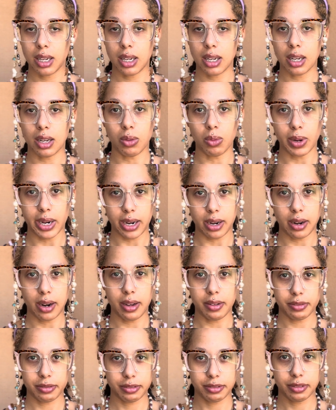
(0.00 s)
aware
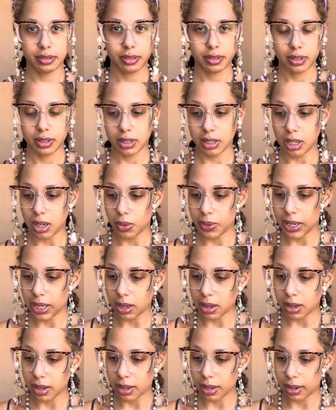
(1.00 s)
of going
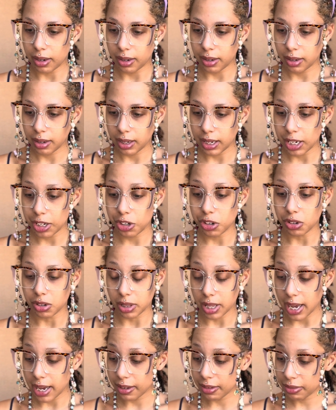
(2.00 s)
on in your
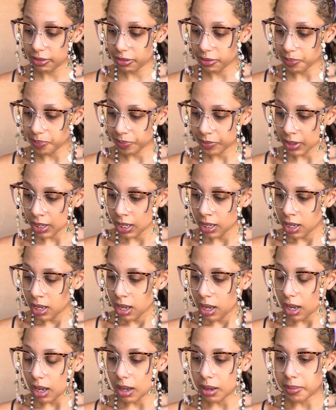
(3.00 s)
life.
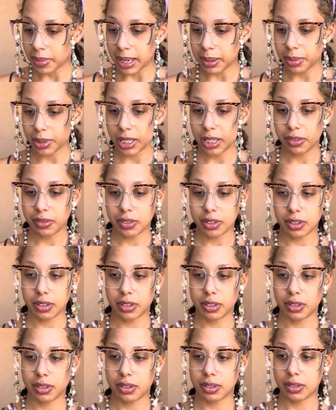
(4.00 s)
I believe
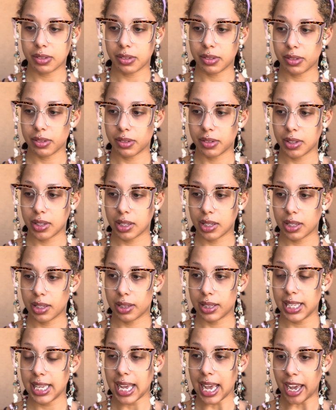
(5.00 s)
the
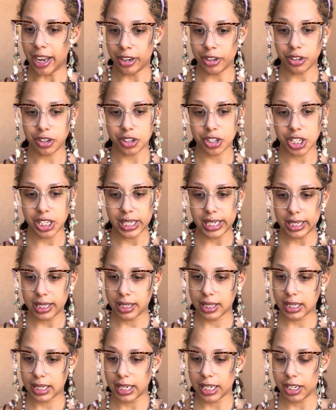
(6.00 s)

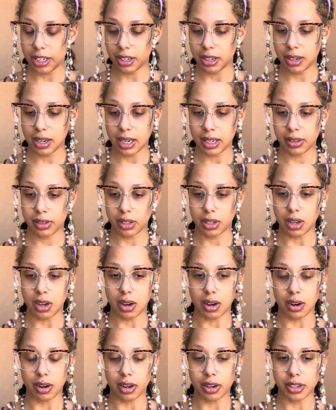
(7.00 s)
energies here in the
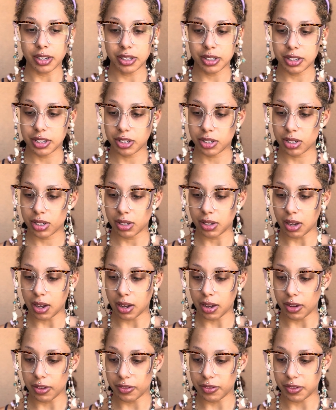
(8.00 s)
cards
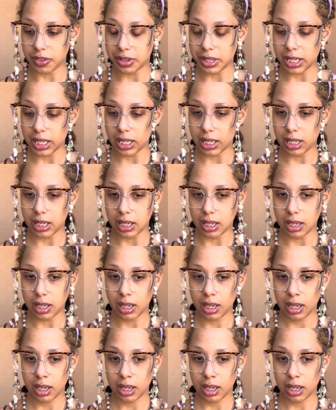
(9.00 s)
of the